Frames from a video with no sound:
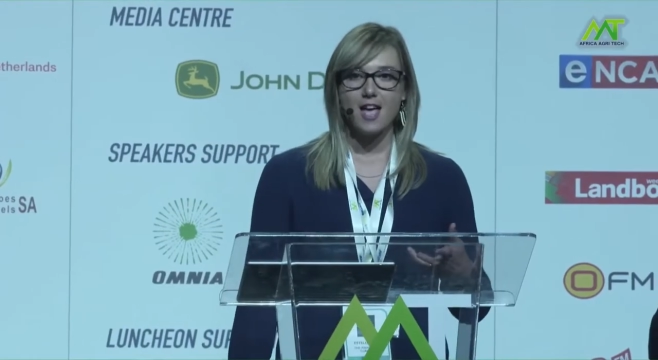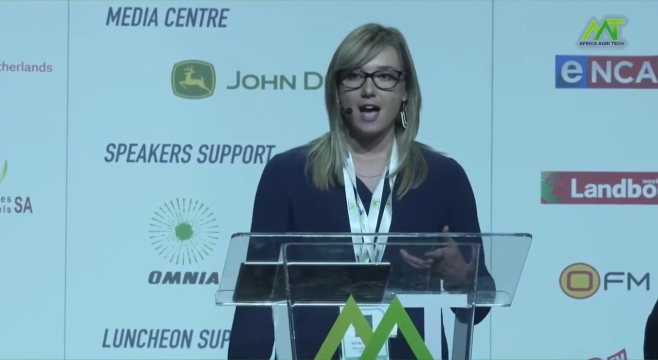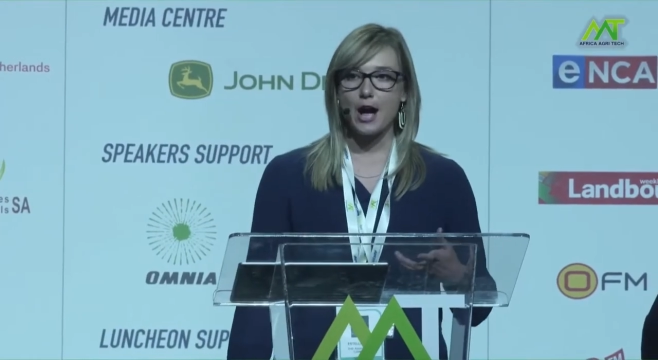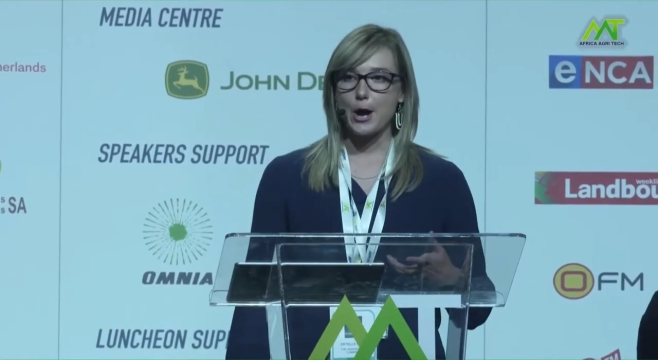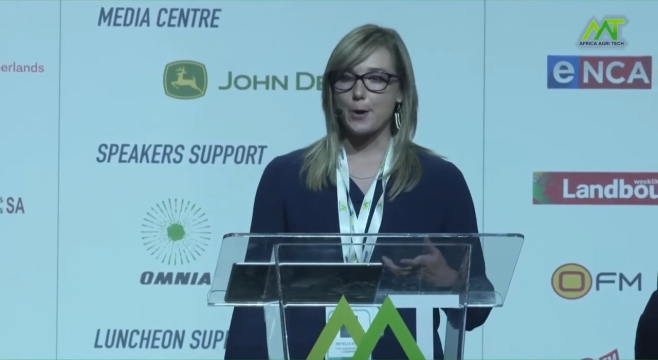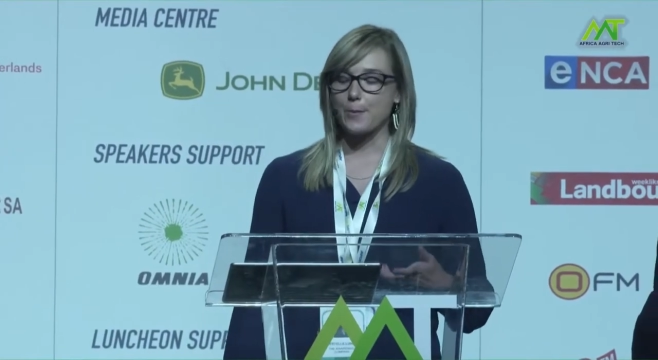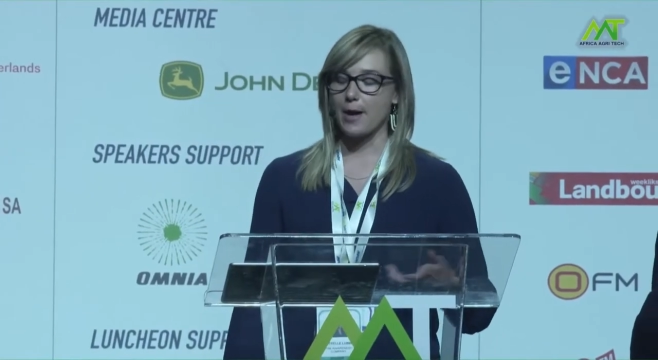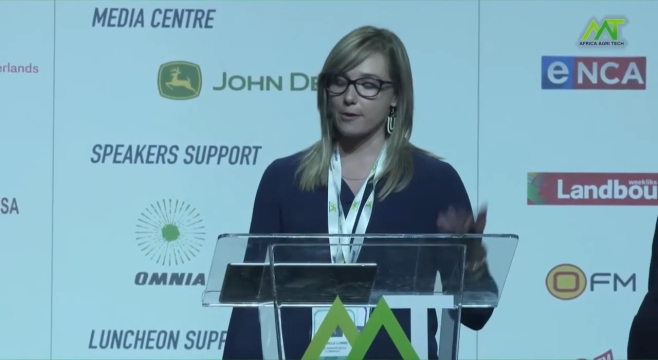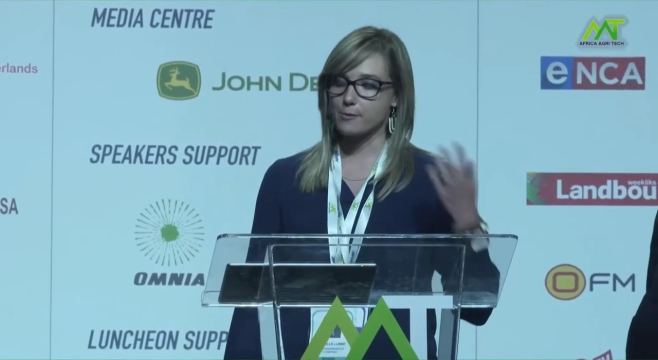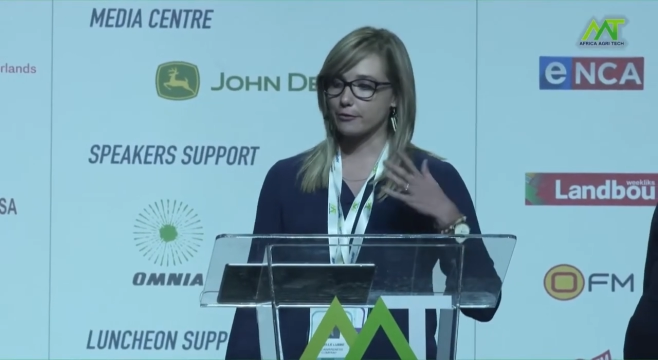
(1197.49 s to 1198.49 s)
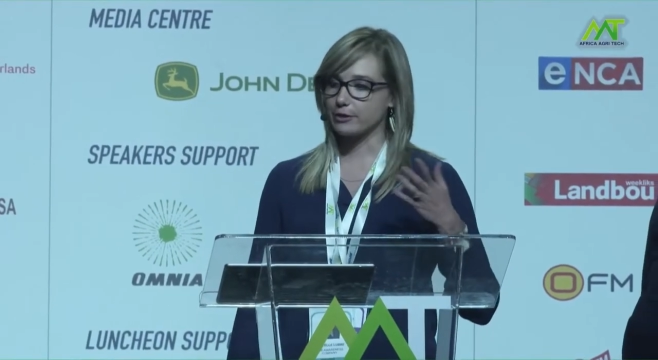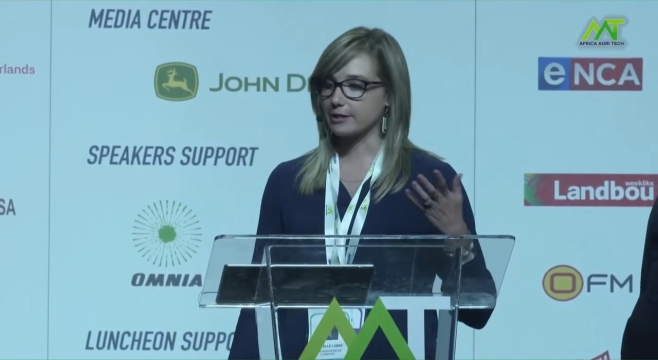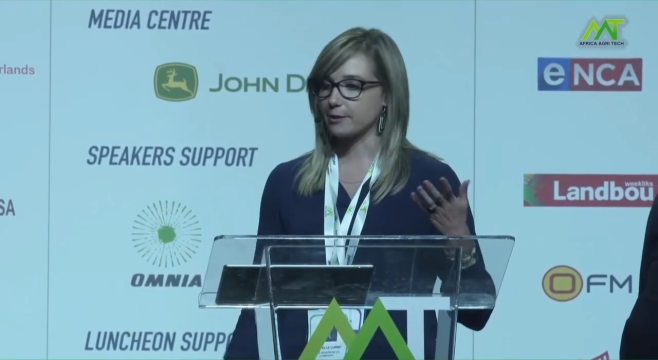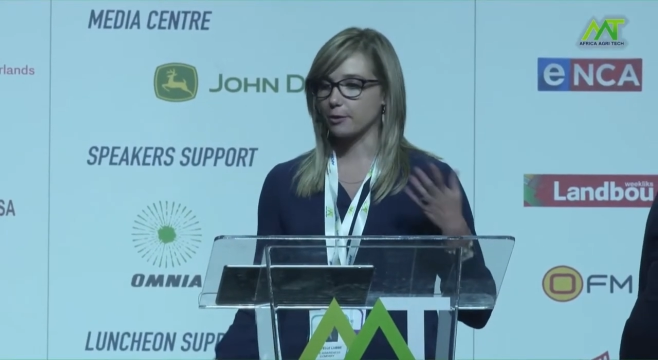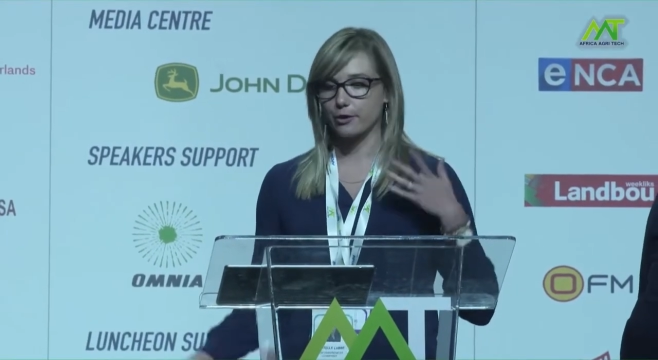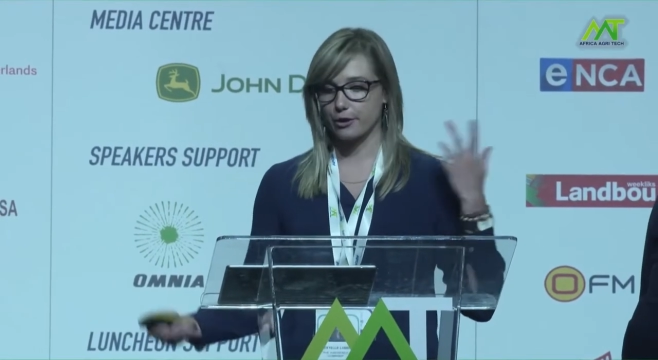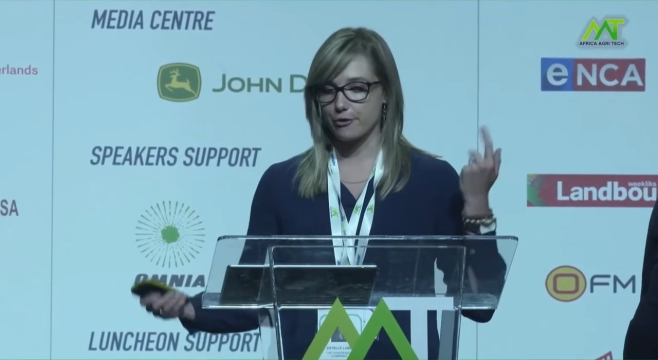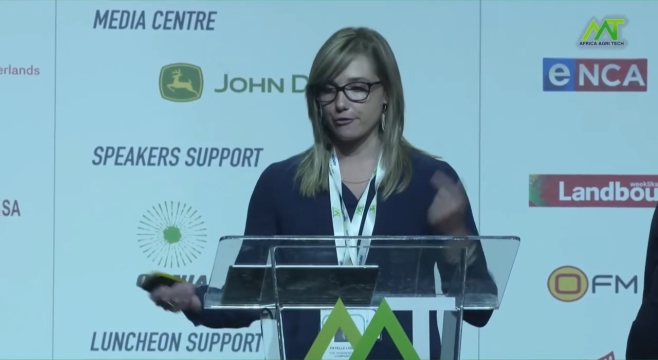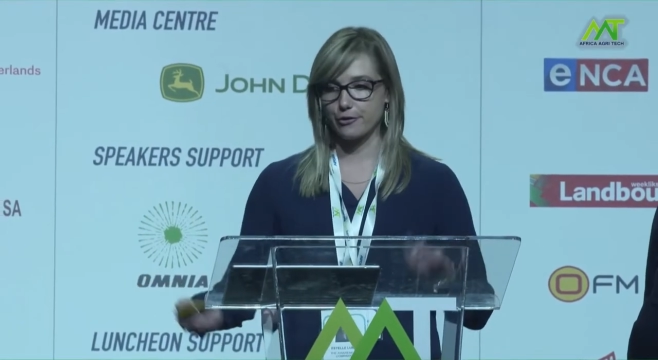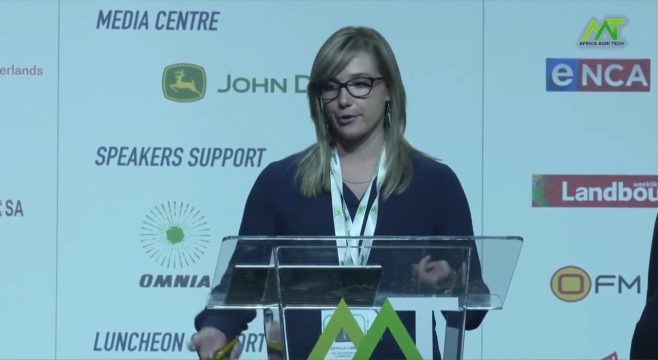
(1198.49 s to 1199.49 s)
And with this, I'm going to go
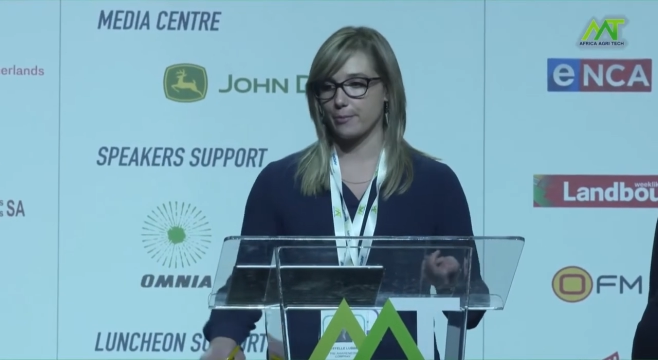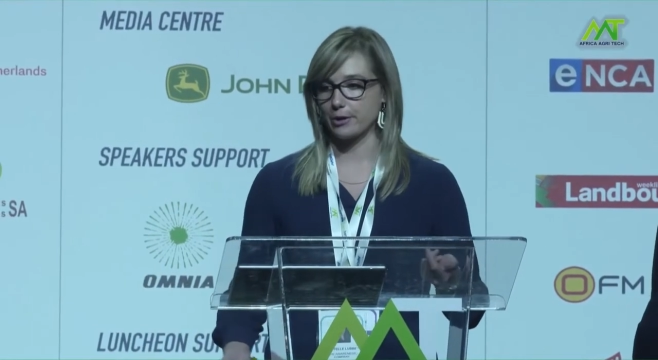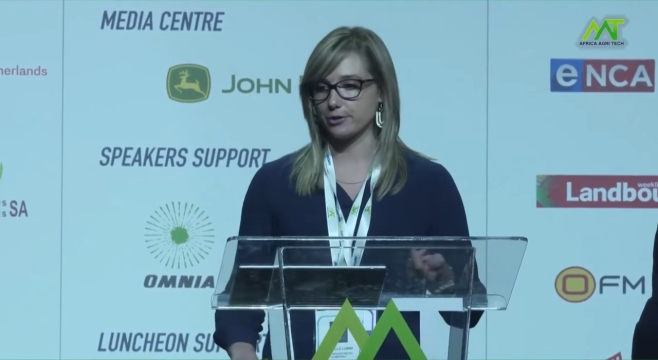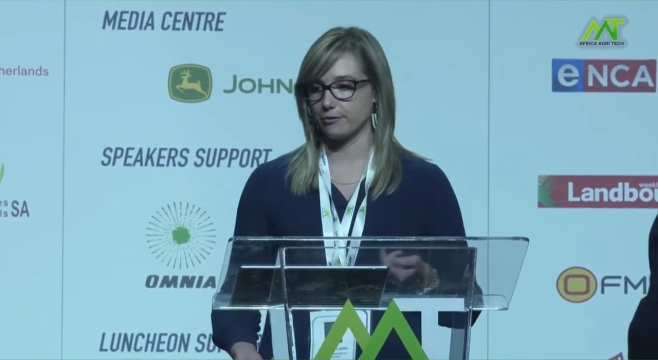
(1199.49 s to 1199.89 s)
through a bunch of